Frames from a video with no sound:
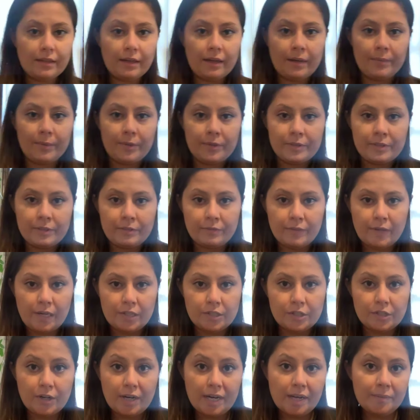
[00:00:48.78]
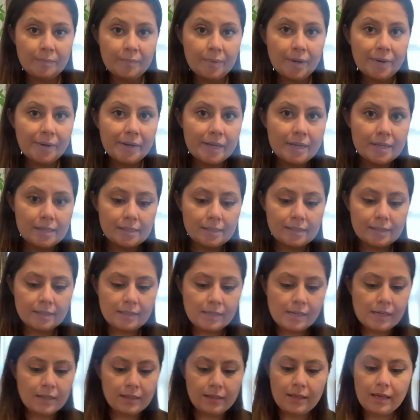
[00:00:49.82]
I'm using fresh cranberries,
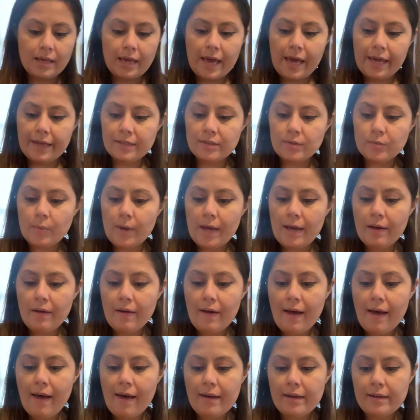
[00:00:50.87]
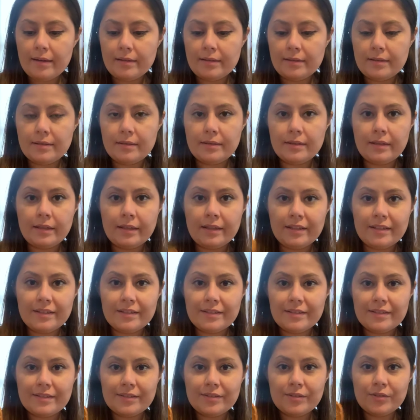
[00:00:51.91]
as well as
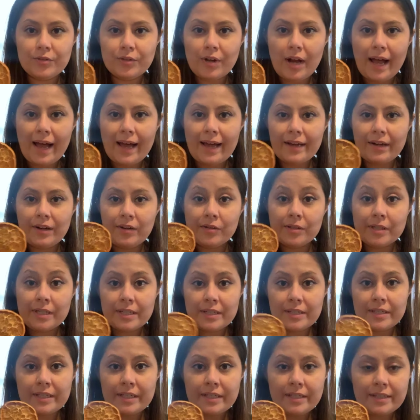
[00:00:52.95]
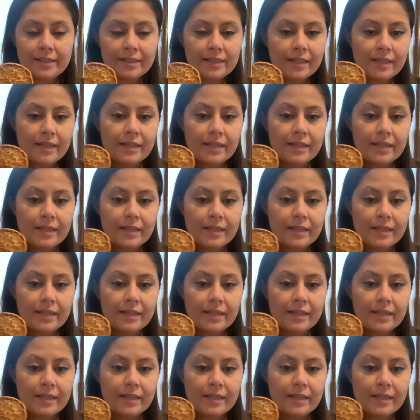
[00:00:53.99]
these dried oranges.